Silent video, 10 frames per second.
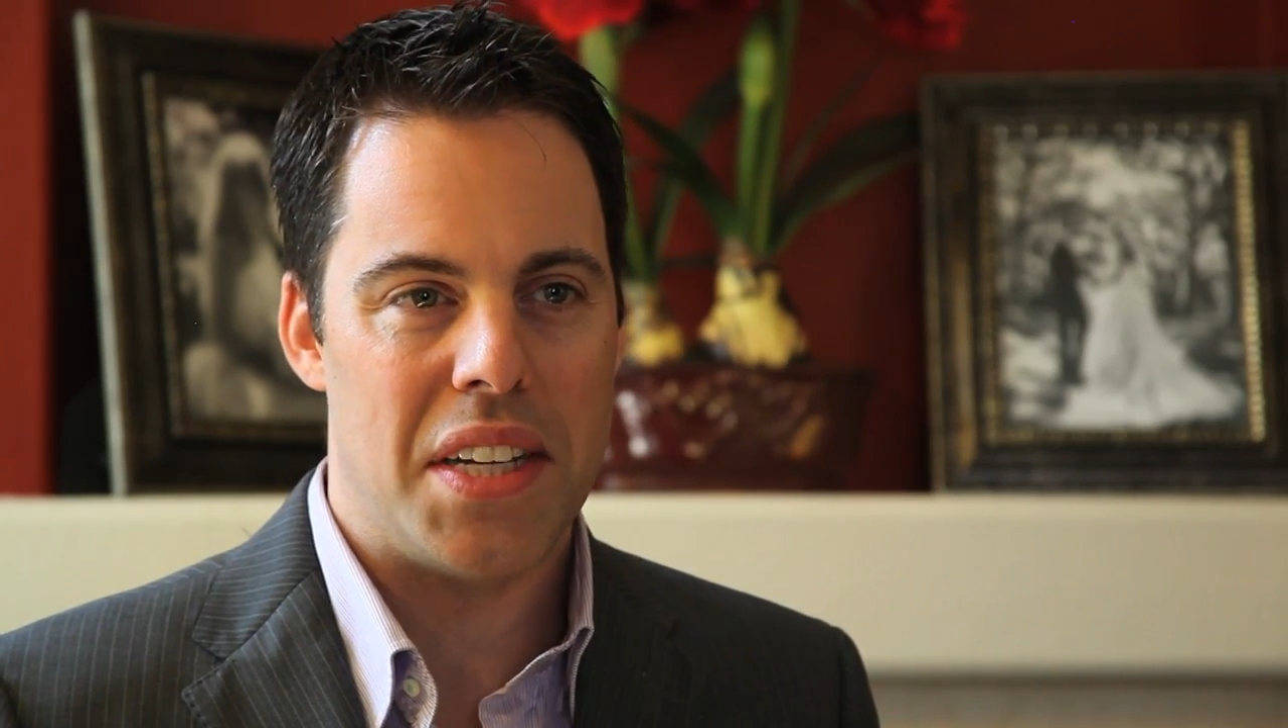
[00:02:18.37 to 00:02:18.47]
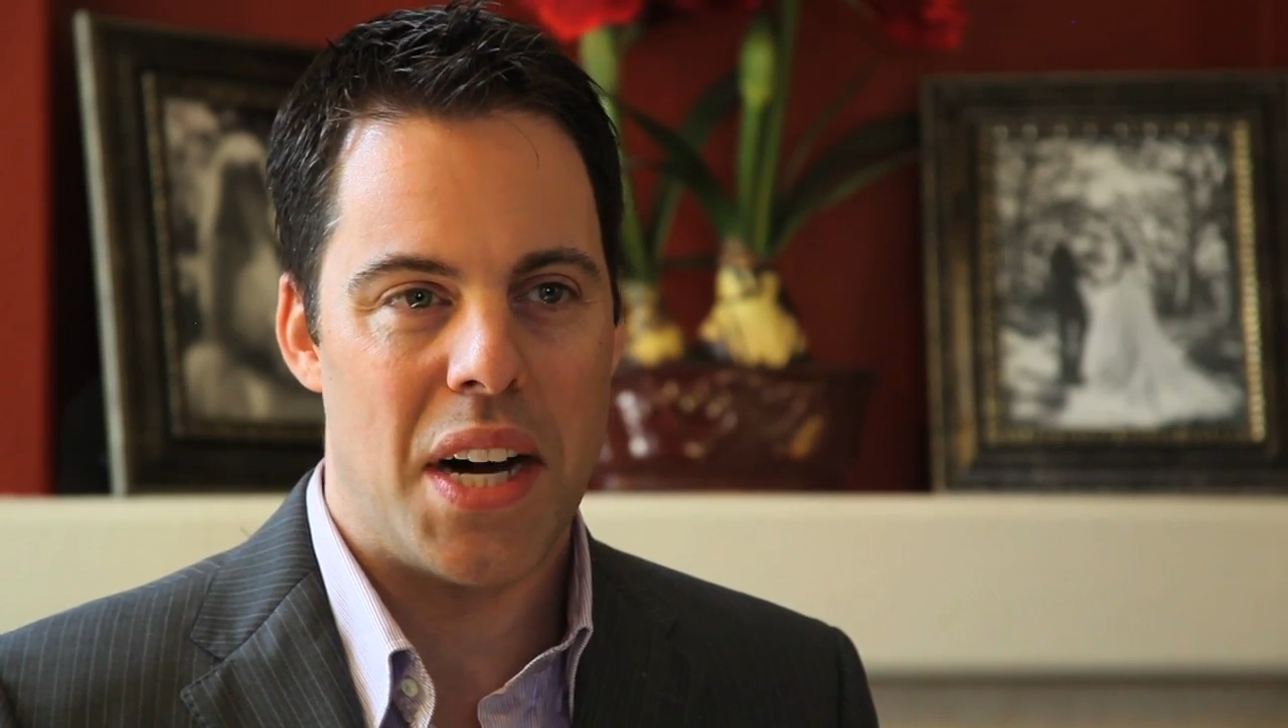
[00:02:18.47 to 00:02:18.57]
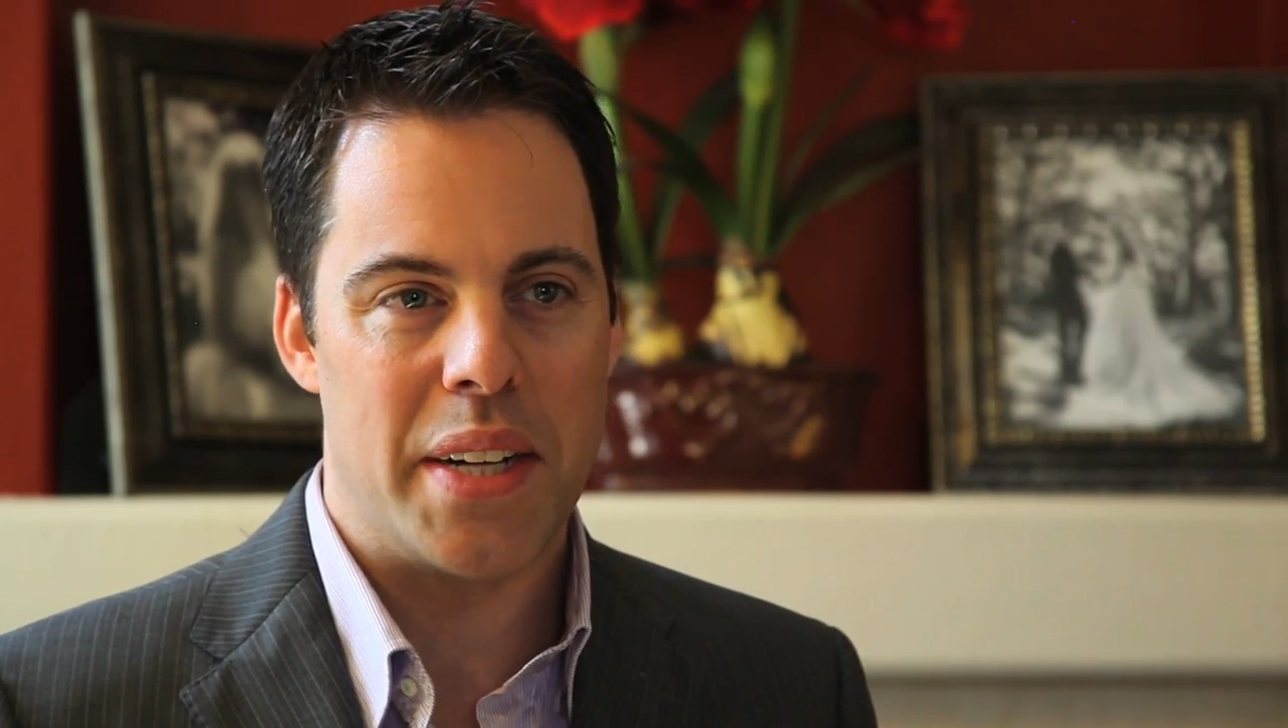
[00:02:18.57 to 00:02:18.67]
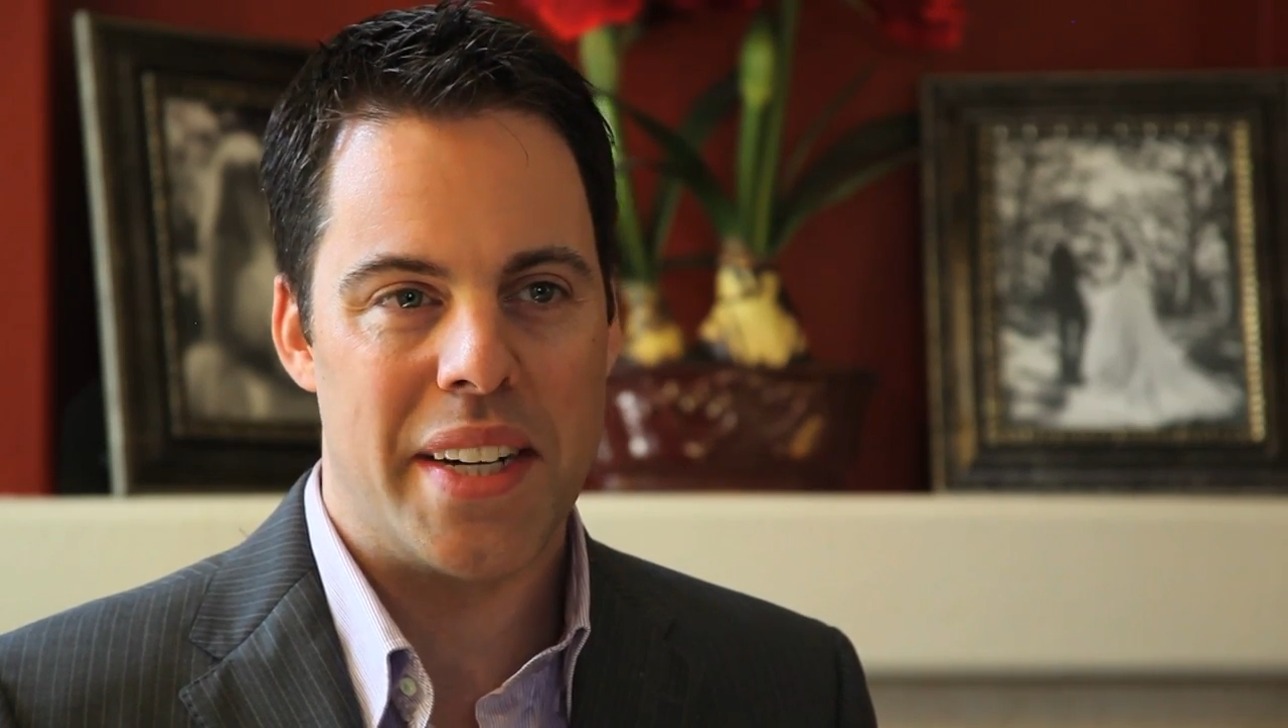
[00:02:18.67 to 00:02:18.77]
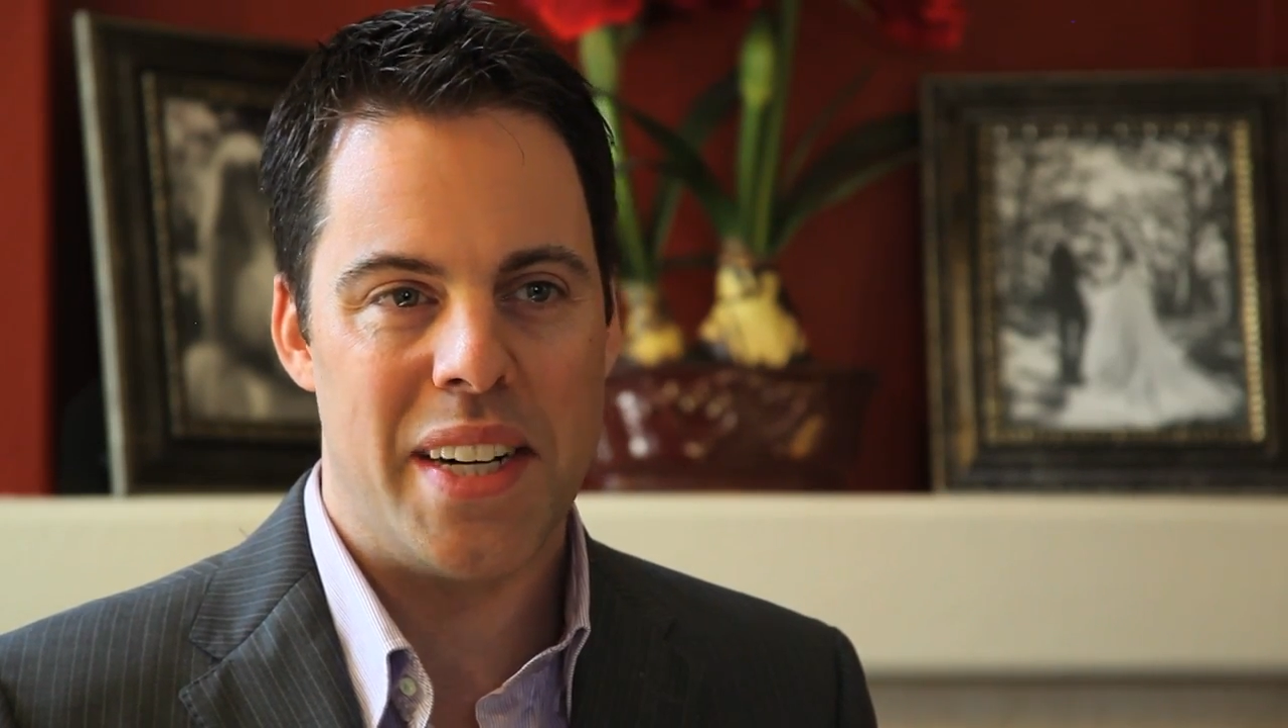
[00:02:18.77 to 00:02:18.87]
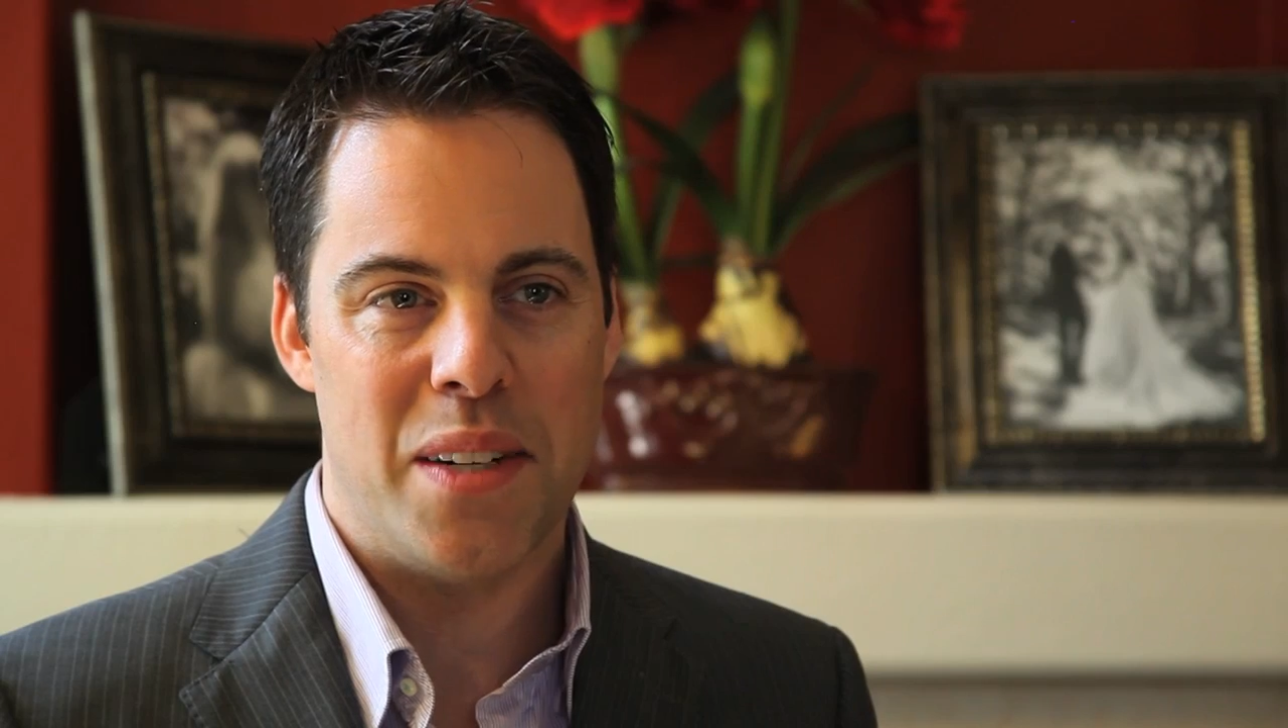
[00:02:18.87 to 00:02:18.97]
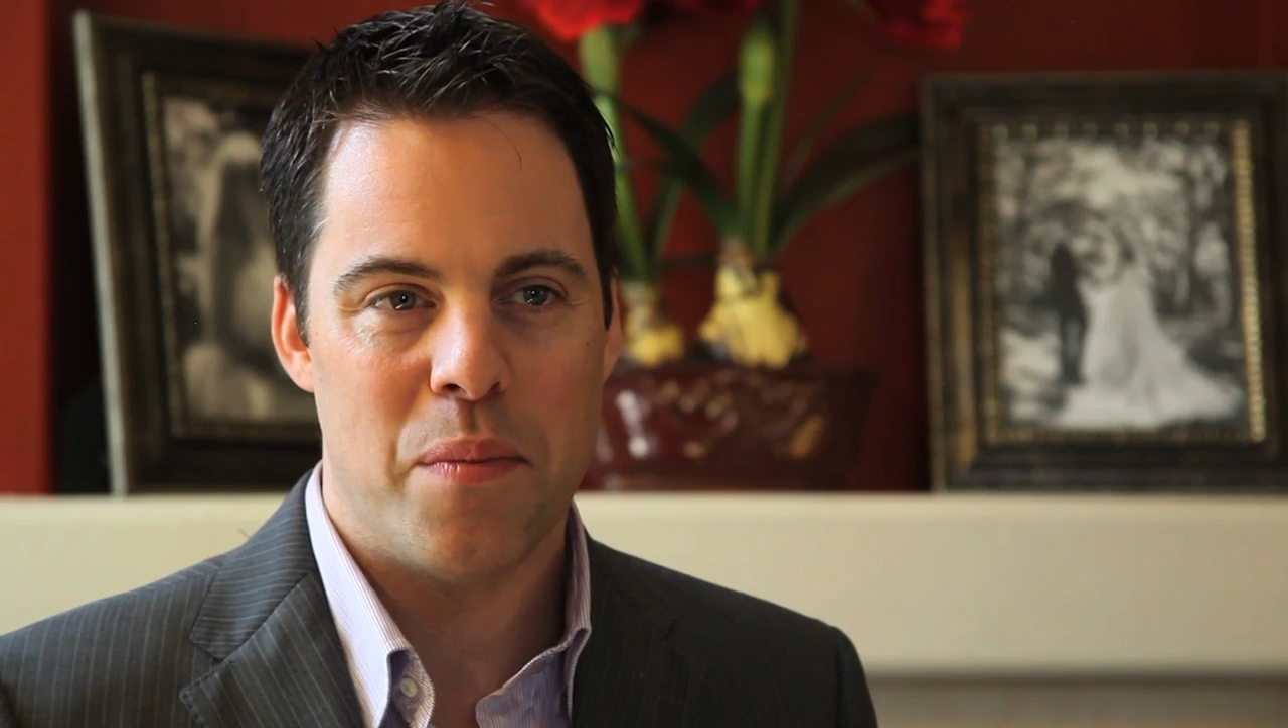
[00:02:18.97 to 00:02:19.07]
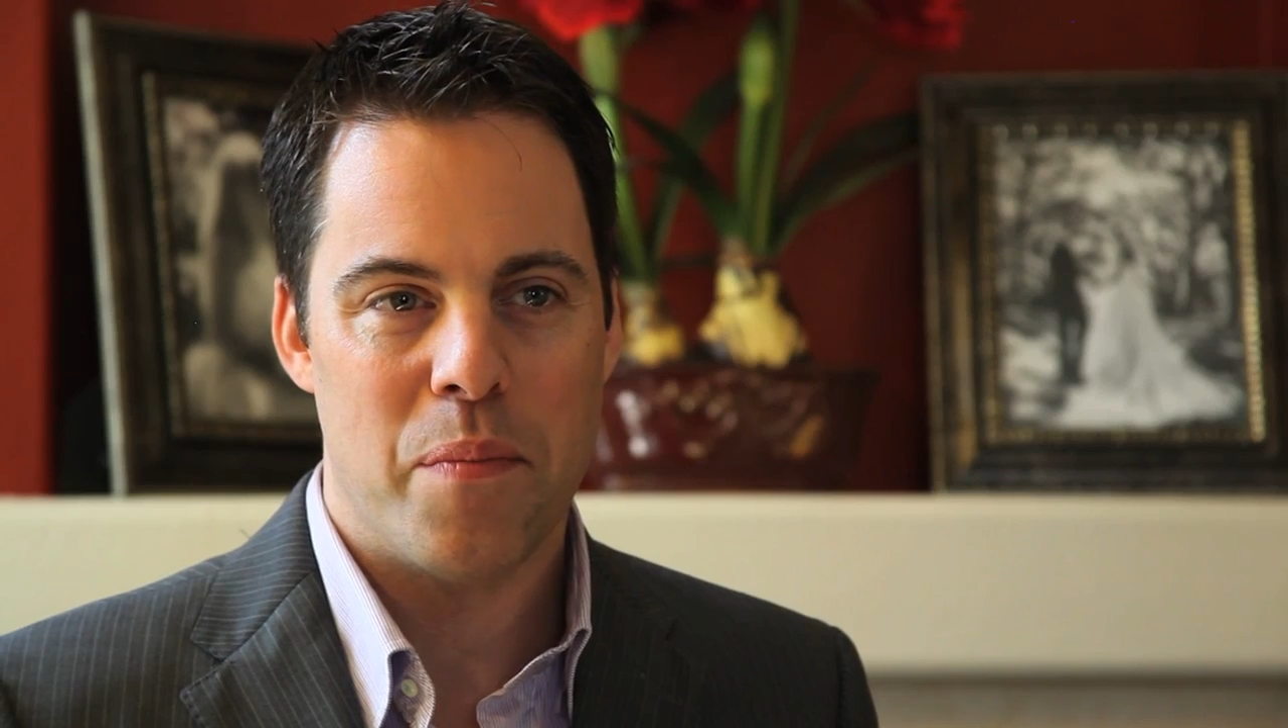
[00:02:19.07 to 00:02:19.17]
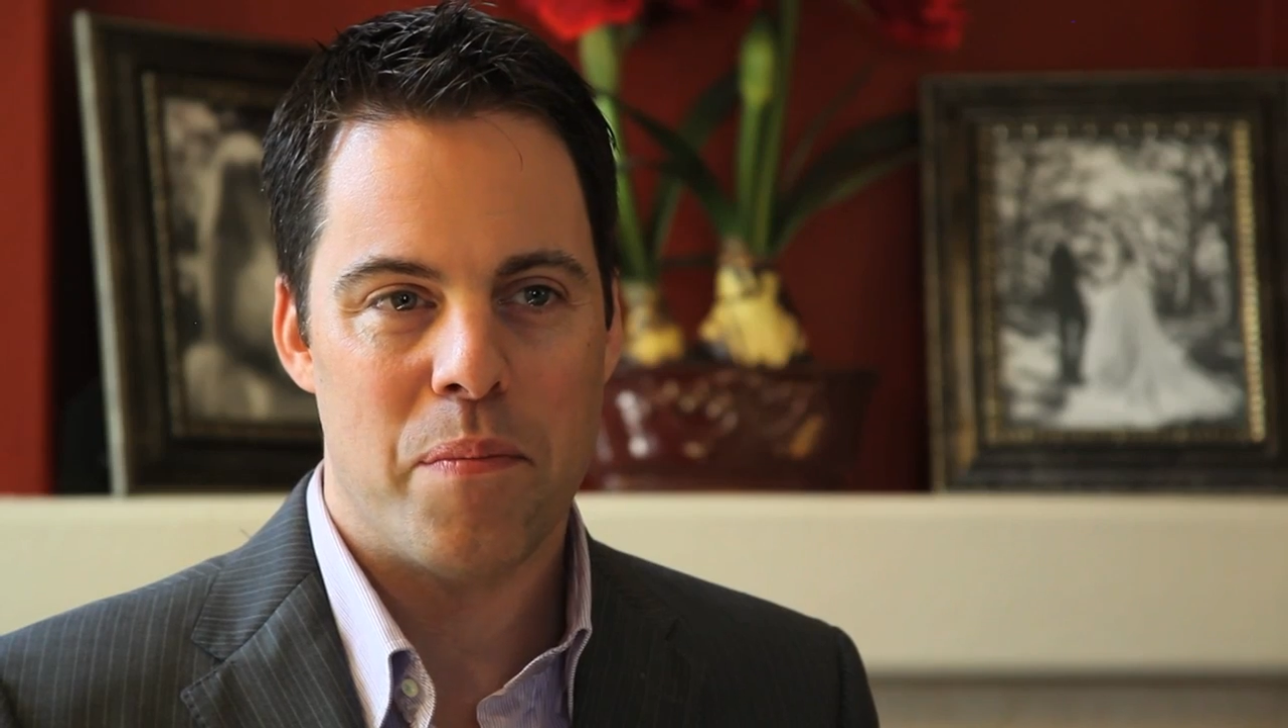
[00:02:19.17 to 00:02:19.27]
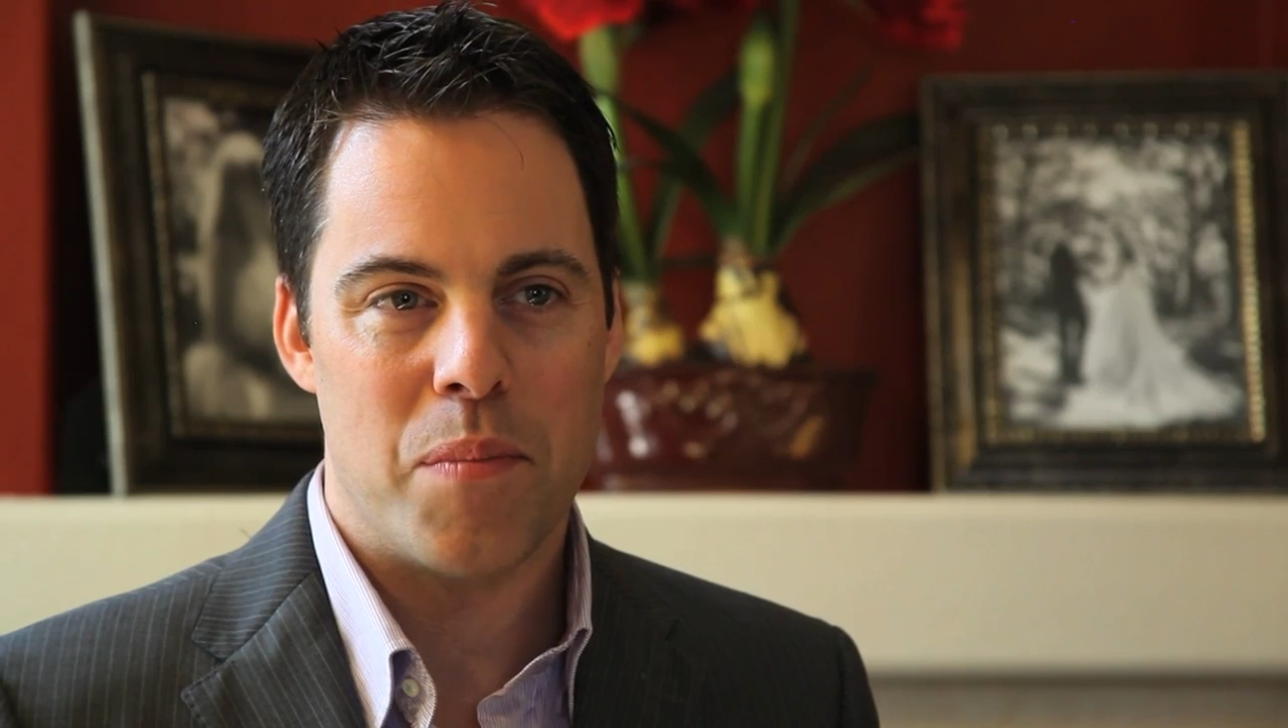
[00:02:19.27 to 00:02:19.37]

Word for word: Gaga